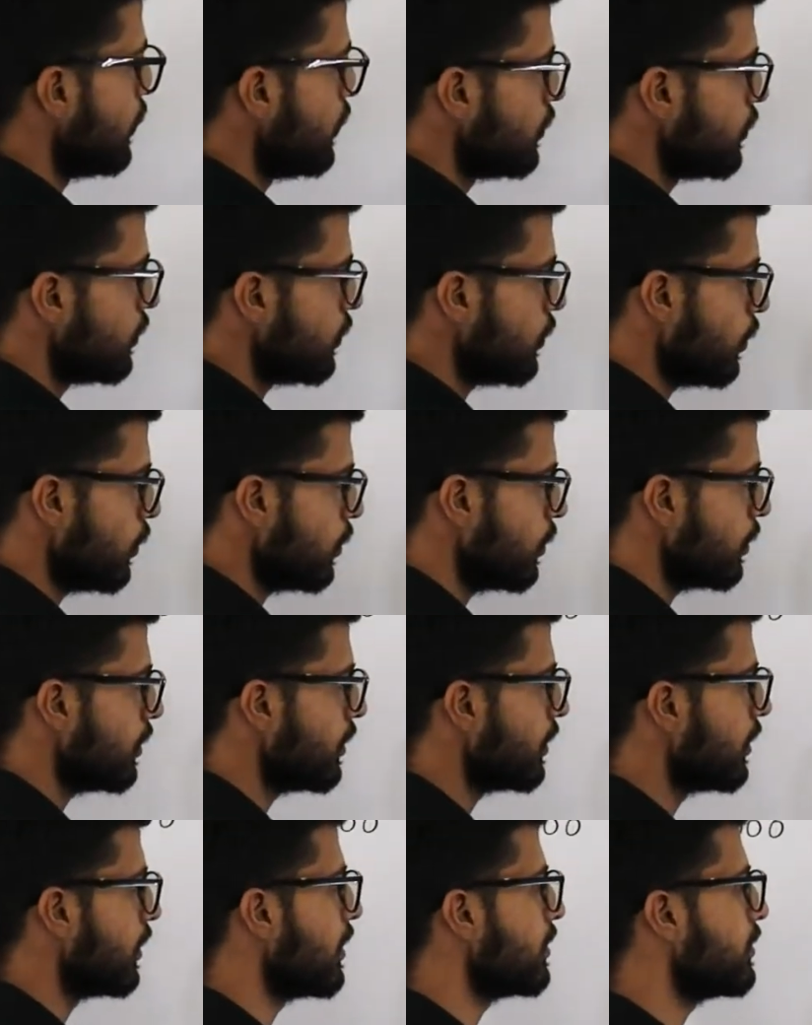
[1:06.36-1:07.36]
So
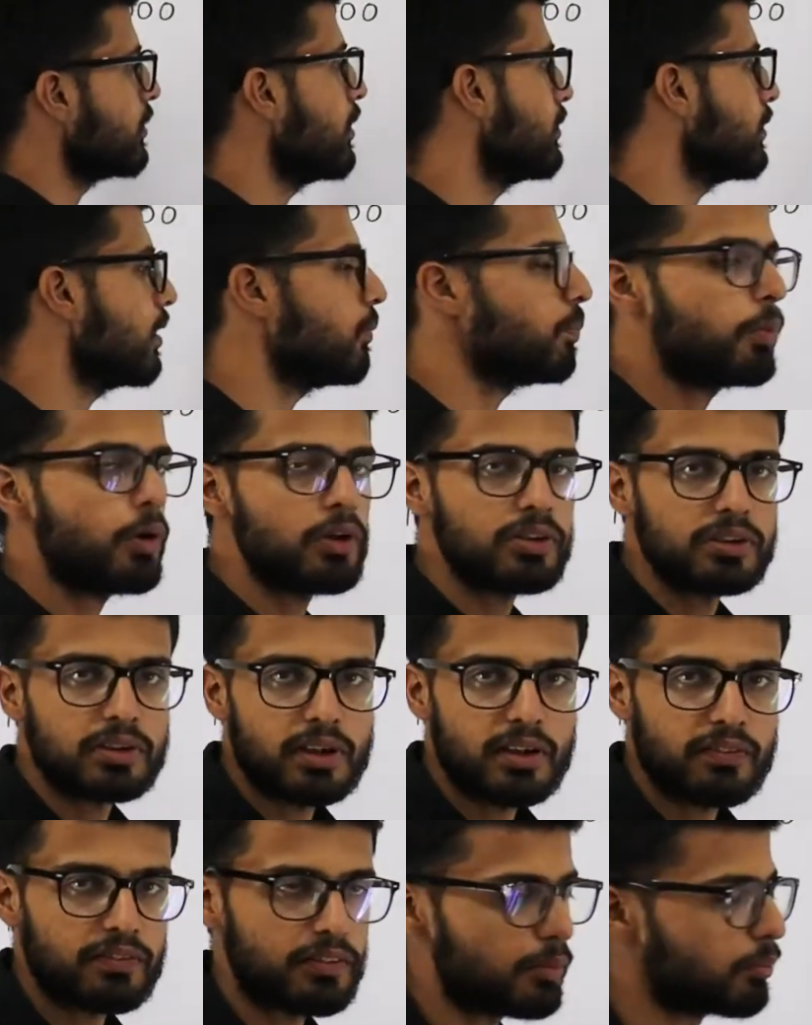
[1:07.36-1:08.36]
this is a
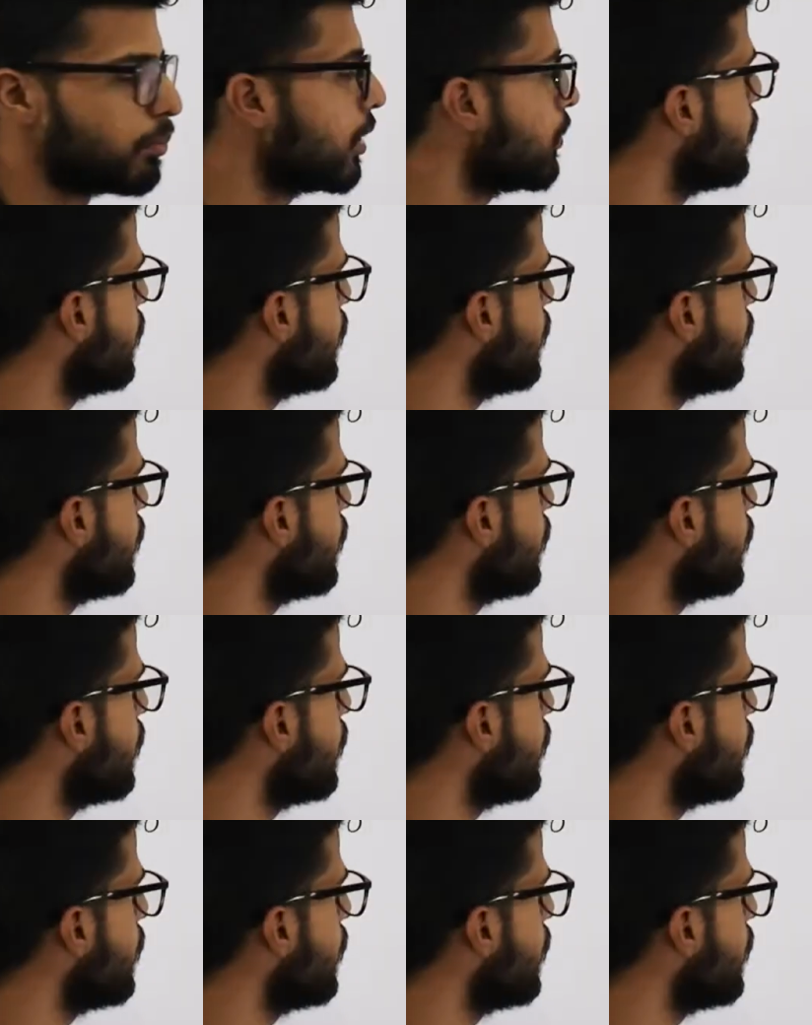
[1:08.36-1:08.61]
positive number